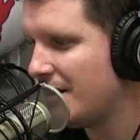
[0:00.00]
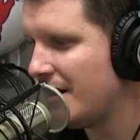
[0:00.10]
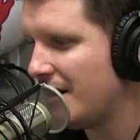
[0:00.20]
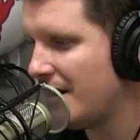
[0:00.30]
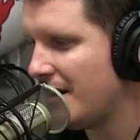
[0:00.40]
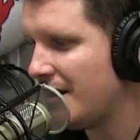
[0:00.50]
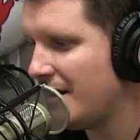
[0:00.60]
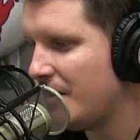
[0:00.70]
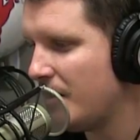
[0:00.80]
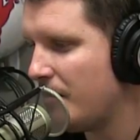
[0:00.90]
Uh,
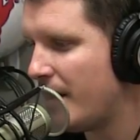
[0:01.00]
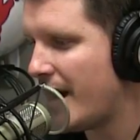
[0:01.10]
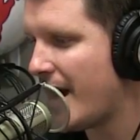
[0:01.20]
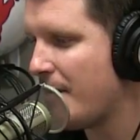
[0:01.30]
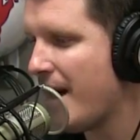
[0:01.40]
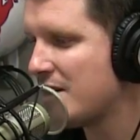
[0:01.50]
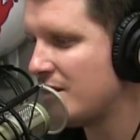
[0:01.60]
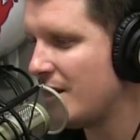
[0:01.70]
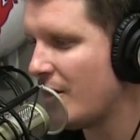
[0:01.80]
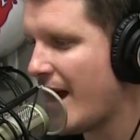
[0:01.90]
but I imagine
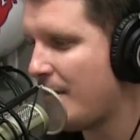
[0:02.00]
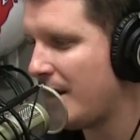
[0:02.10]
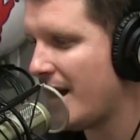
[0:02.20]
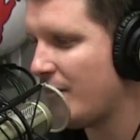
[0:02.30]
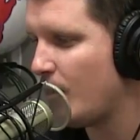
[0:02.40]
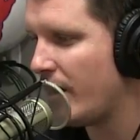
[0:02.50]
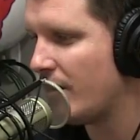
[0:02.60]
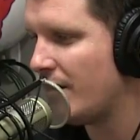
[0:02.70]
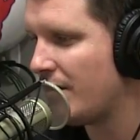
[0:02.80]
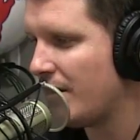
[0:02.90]
that you're happy to have a week
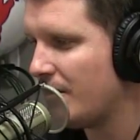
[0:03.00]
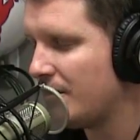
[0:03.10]
off, though.